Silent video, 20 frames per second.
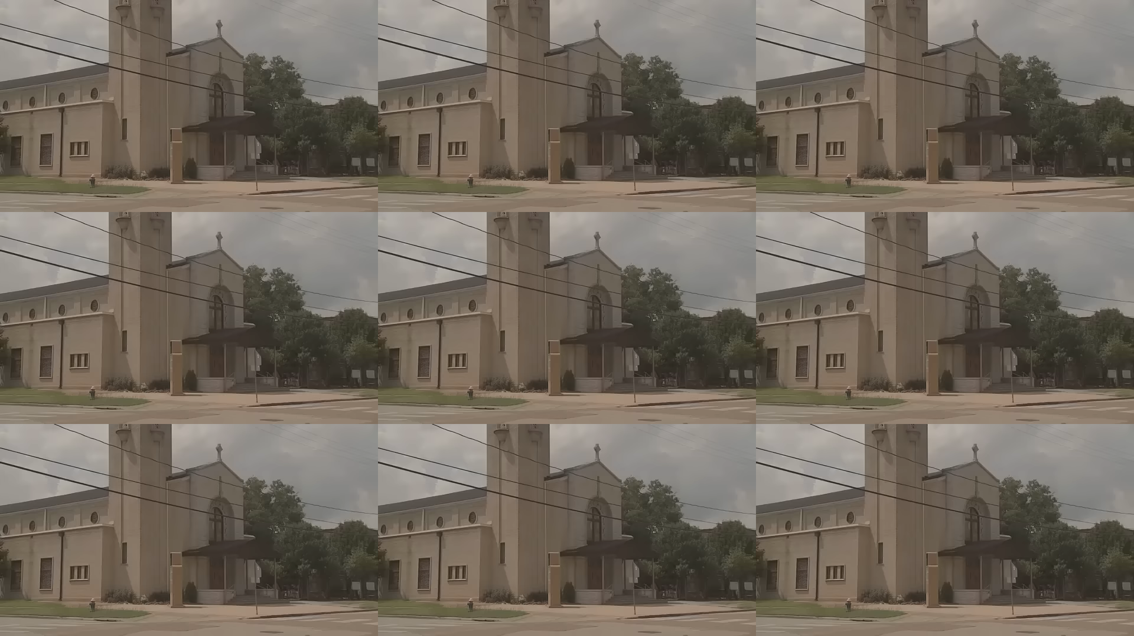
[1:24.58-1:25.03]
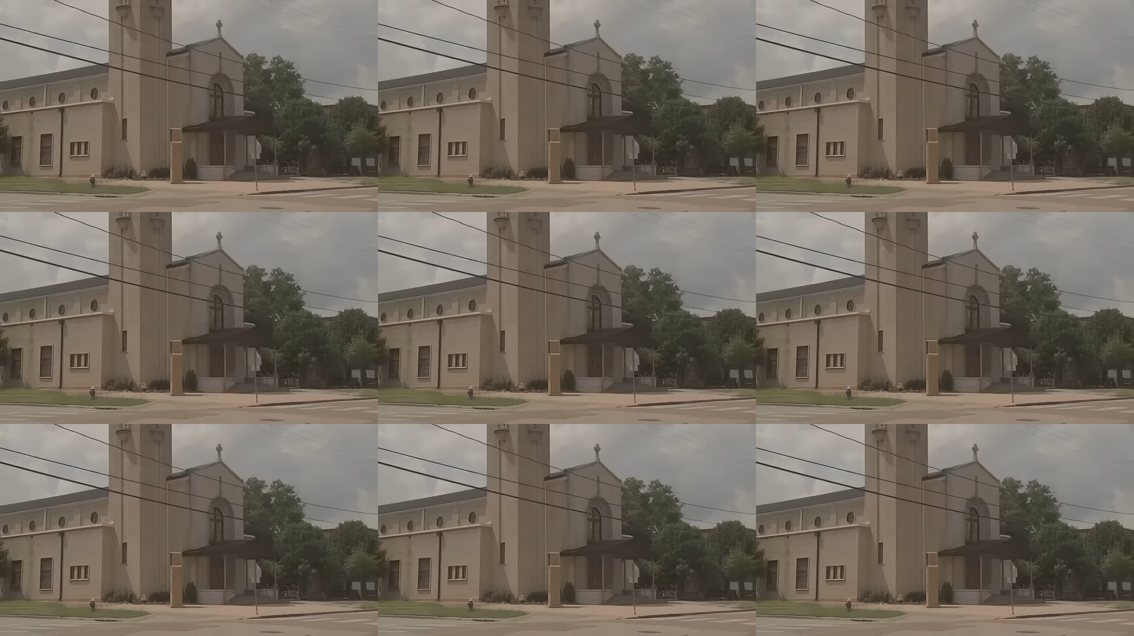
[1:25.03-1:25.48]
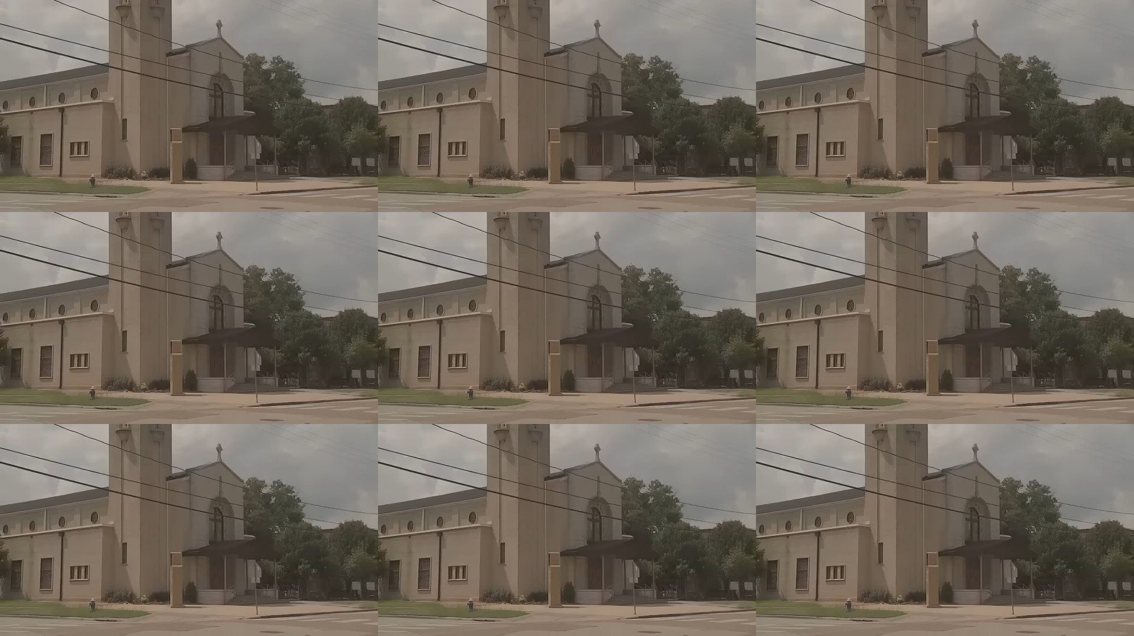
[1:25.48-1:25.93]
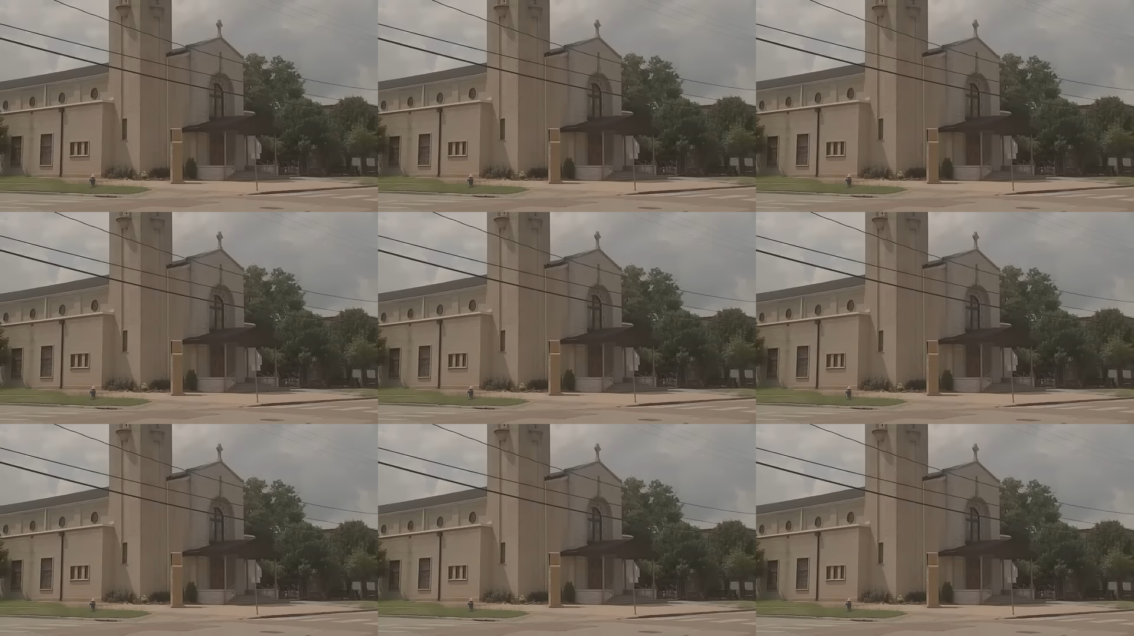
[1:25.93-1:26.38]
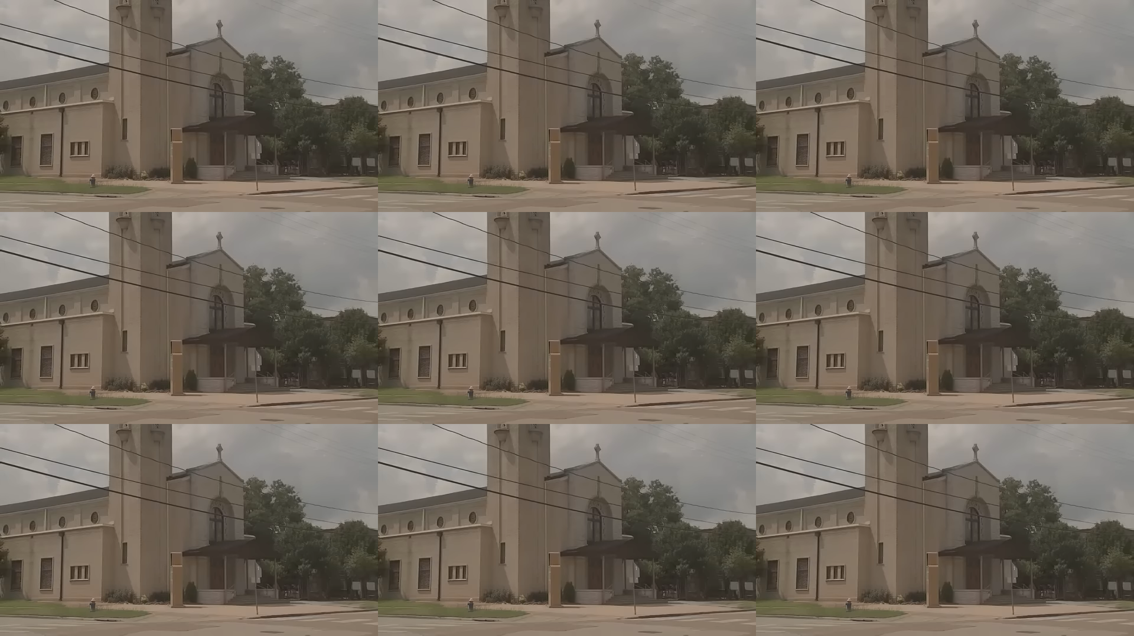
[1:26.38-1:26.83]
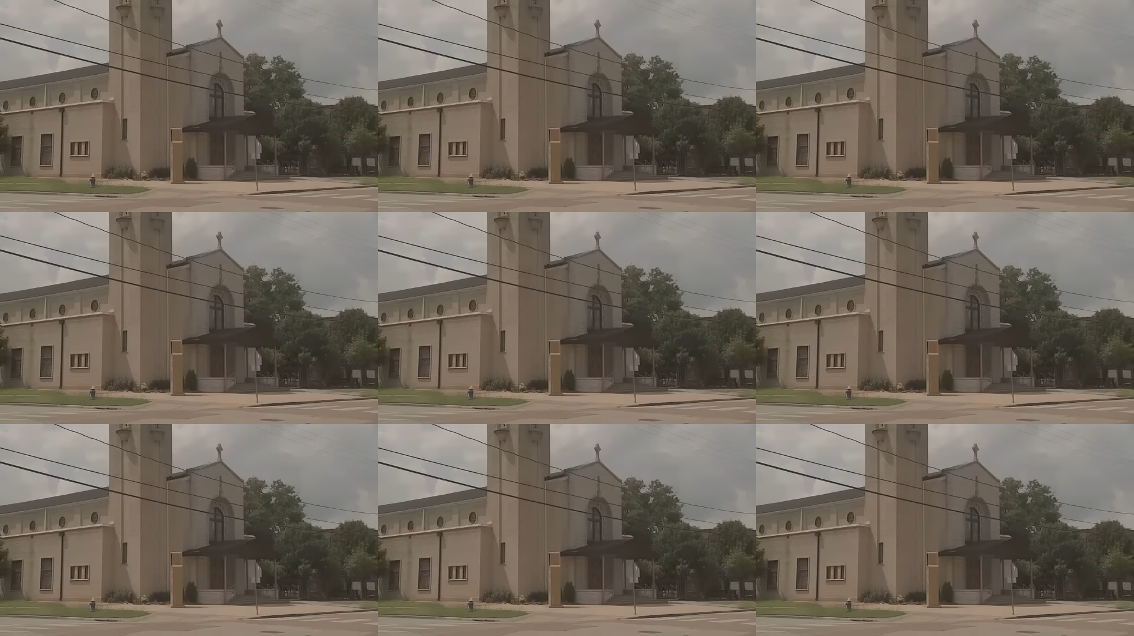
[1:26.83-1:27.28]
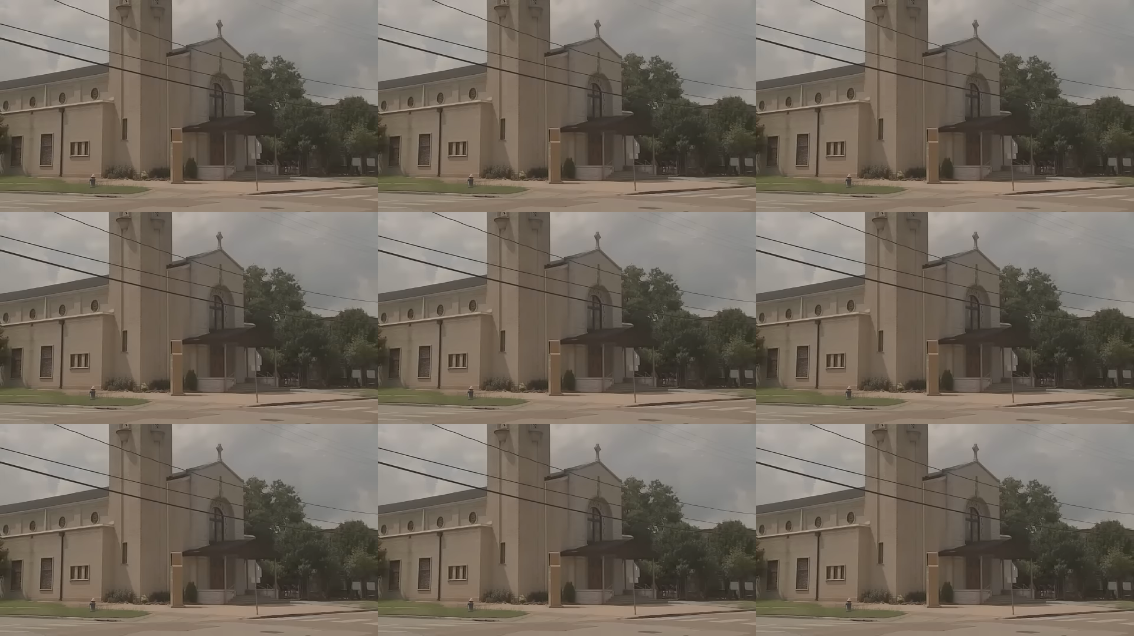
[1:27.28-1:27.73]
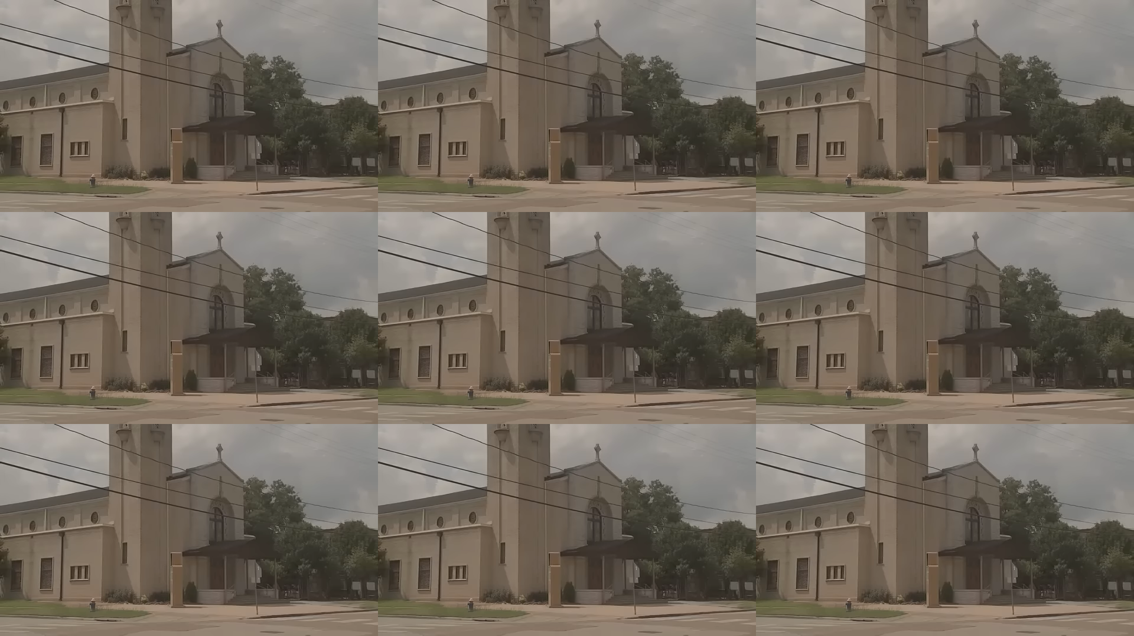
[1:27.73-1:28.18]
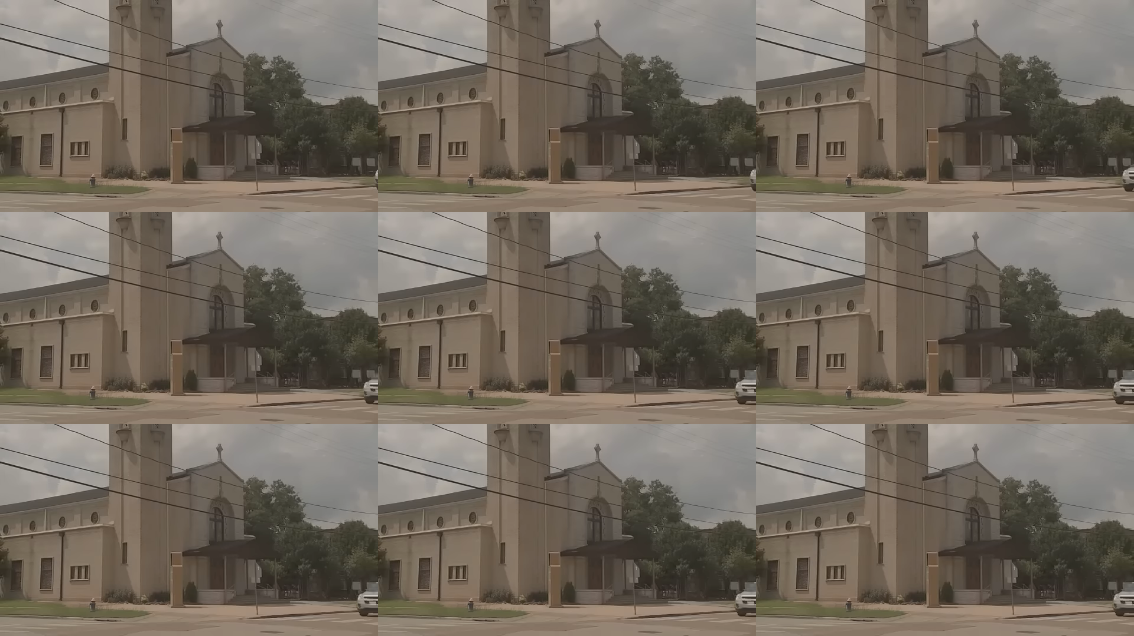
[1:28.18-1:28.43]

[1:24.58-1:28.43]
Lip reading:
No face is visible, so there are no lips to read.